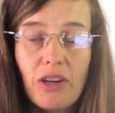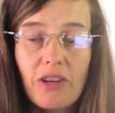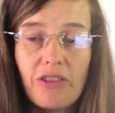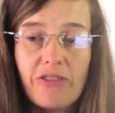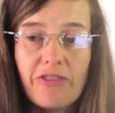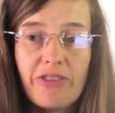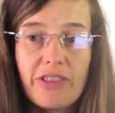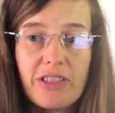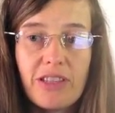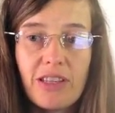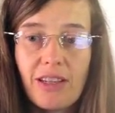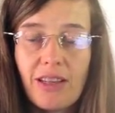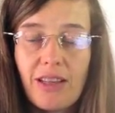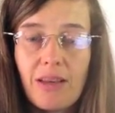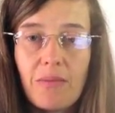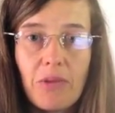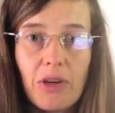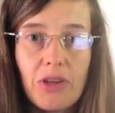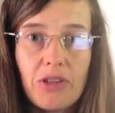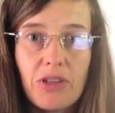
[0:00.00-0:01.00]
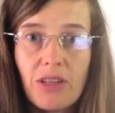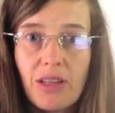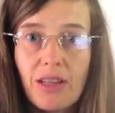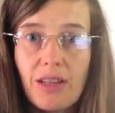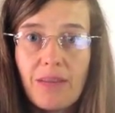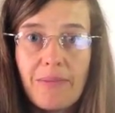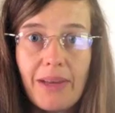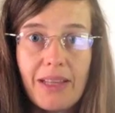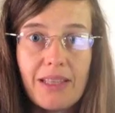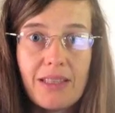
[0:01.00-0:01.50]
physically,
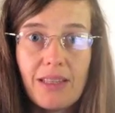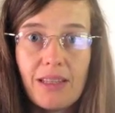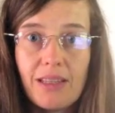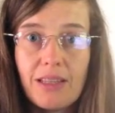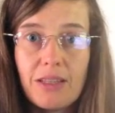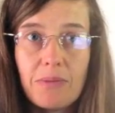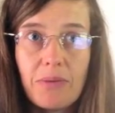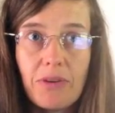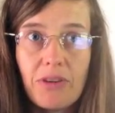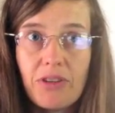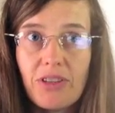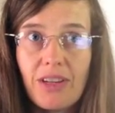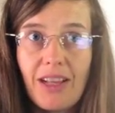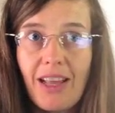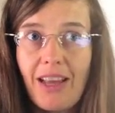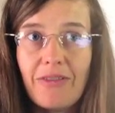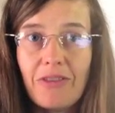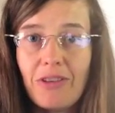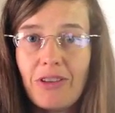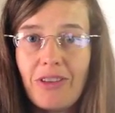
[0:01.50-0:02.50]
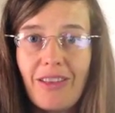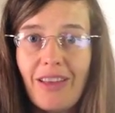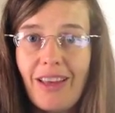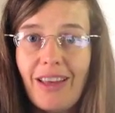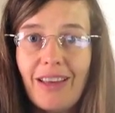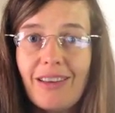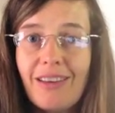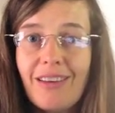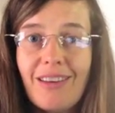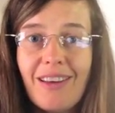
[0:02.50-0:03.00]
emotionally, mentally, spiritually,
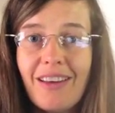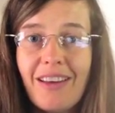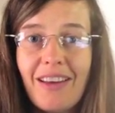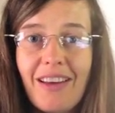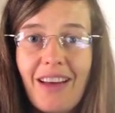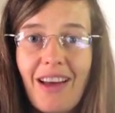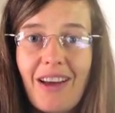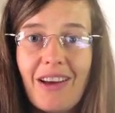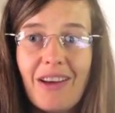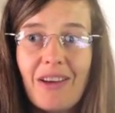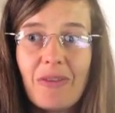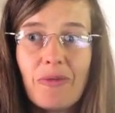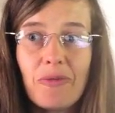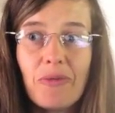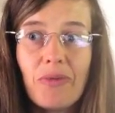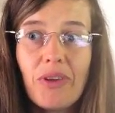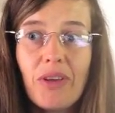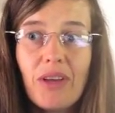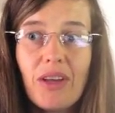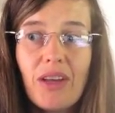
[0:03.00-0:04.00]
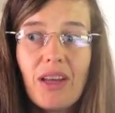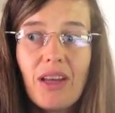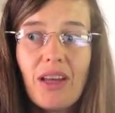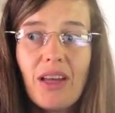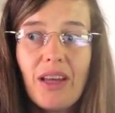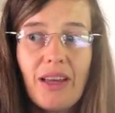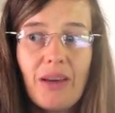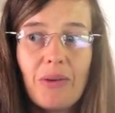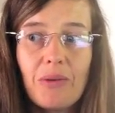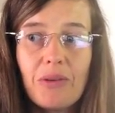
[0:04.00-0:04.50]
everything.
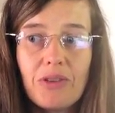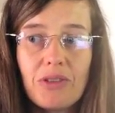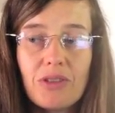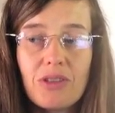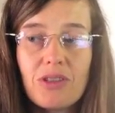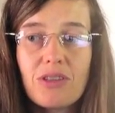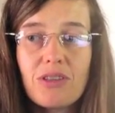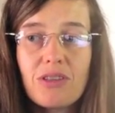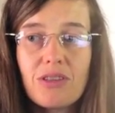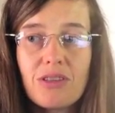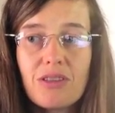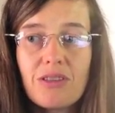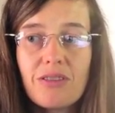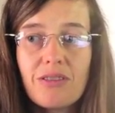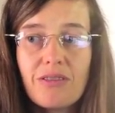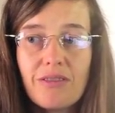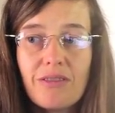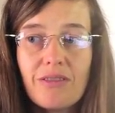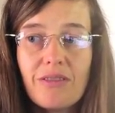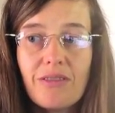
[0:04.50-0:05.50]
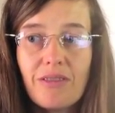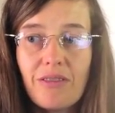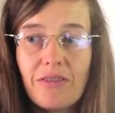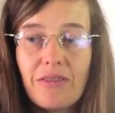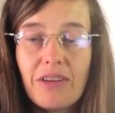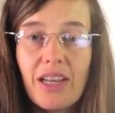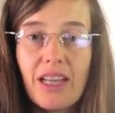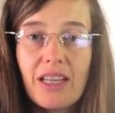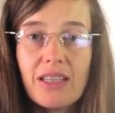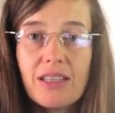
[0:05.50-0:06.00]
It was a
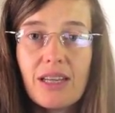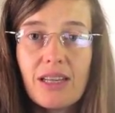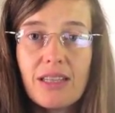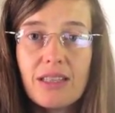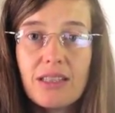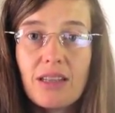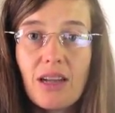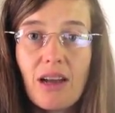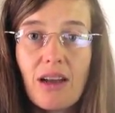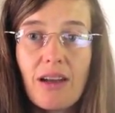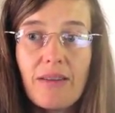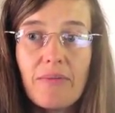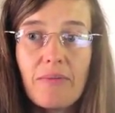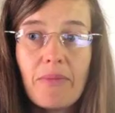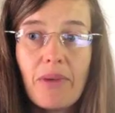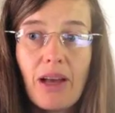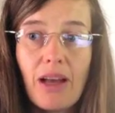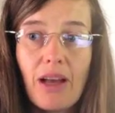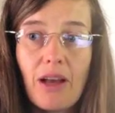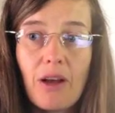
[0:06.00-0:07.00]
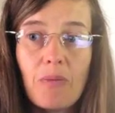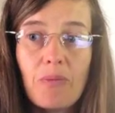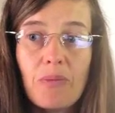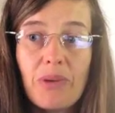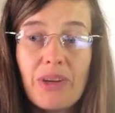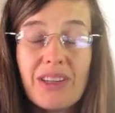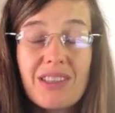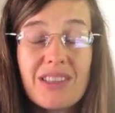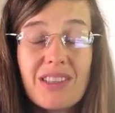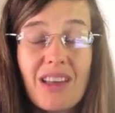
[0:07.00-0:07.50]
really intense time,
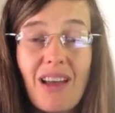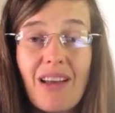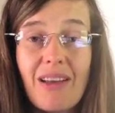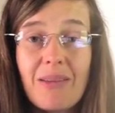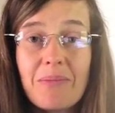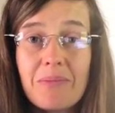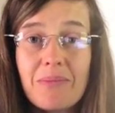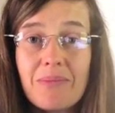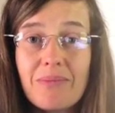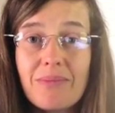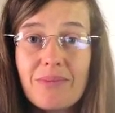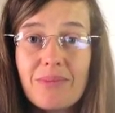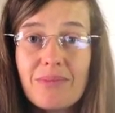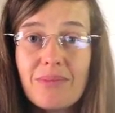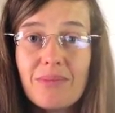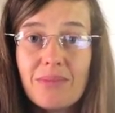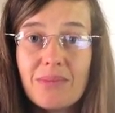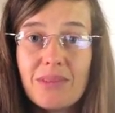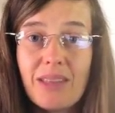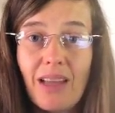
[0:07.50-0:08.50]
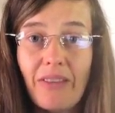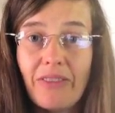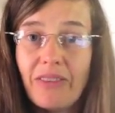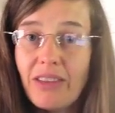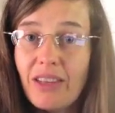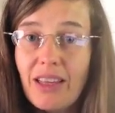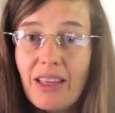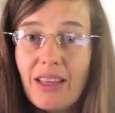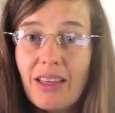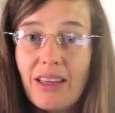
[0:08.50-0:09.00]
but time
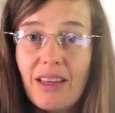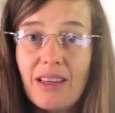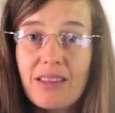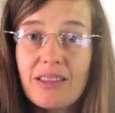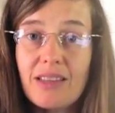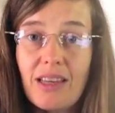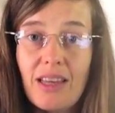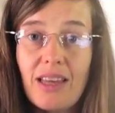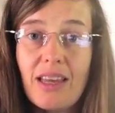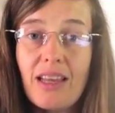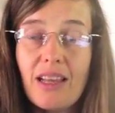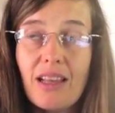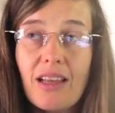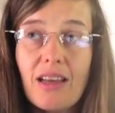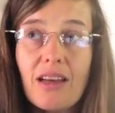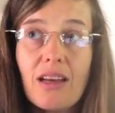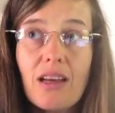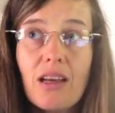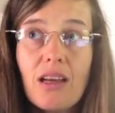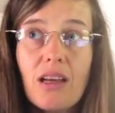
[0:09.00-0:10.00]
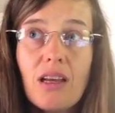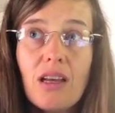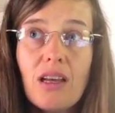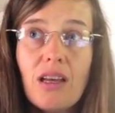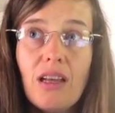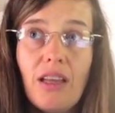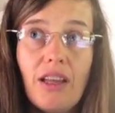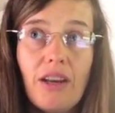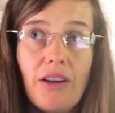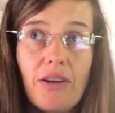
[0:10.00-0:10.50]
definitely is a healer.
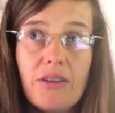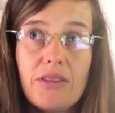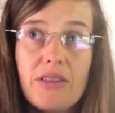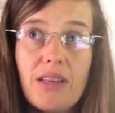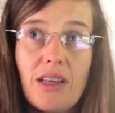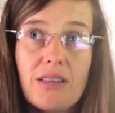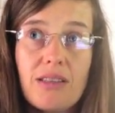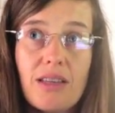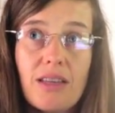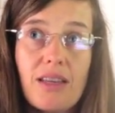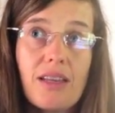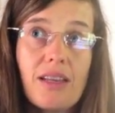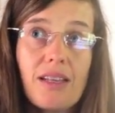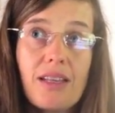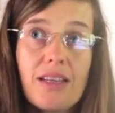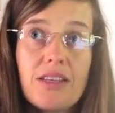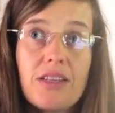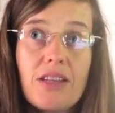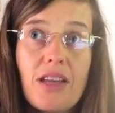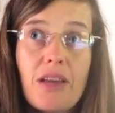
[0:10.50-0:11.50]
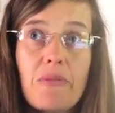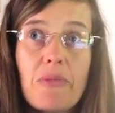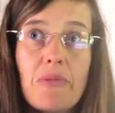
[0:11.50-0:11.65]
It sounds like a cliche,